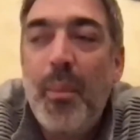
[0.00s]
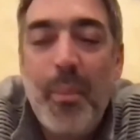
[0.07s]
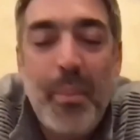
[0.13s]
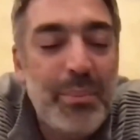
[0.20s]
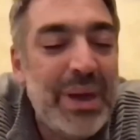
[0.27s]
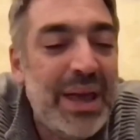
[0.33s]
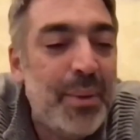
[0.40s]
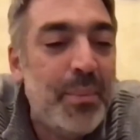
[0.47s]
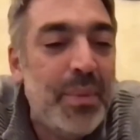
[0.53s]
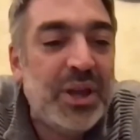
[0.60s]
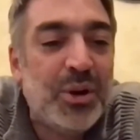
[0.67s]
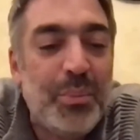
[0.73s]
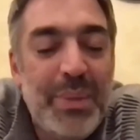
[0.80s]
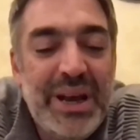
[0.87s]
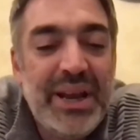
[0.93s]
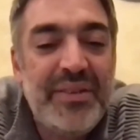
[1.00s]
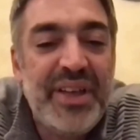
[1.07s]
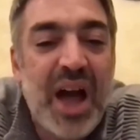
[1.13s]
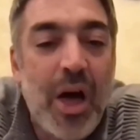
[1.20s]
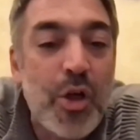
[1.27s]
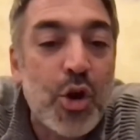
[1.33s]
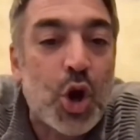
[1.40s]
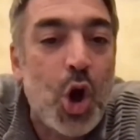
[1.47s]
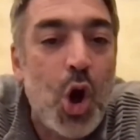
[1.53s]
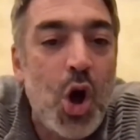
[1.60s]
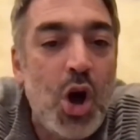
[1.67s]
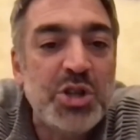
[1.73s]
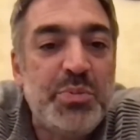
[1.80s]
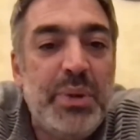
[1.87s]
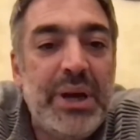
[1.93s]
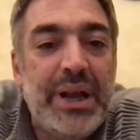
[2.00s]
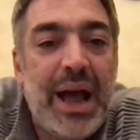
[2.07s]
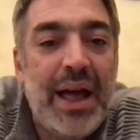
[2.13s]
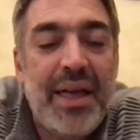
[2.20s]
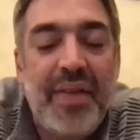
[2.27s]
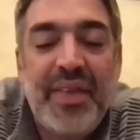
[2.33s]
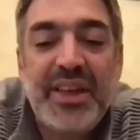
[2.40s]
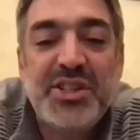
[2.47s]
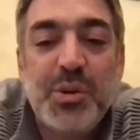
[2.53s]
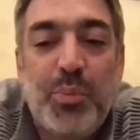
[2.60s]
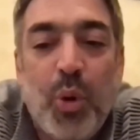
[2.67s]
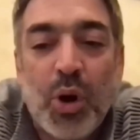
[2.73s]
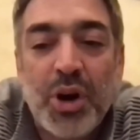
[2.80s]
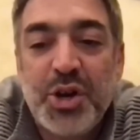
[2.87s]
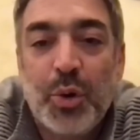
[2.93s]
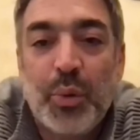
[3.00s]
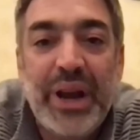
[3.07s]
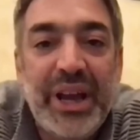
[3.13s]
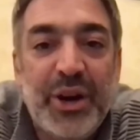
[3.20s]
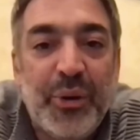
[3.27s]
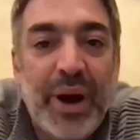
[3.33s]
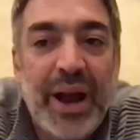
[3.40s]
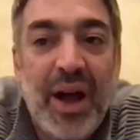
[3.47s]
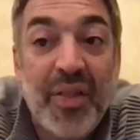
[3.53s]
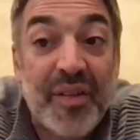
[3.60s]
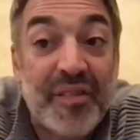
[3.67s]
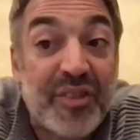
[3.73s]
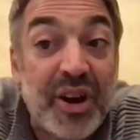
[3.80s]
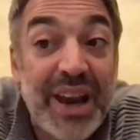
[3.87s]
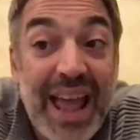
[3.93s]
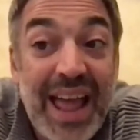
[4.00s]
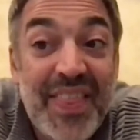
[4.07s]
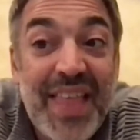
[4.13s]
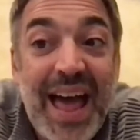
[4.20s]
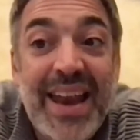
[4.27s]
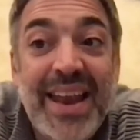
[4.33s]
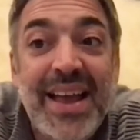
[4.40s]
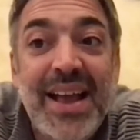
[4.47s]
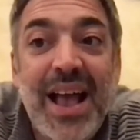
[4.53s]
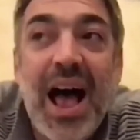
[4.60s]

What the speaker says: many of the other calls, but I think it's important to reiterate on the front end that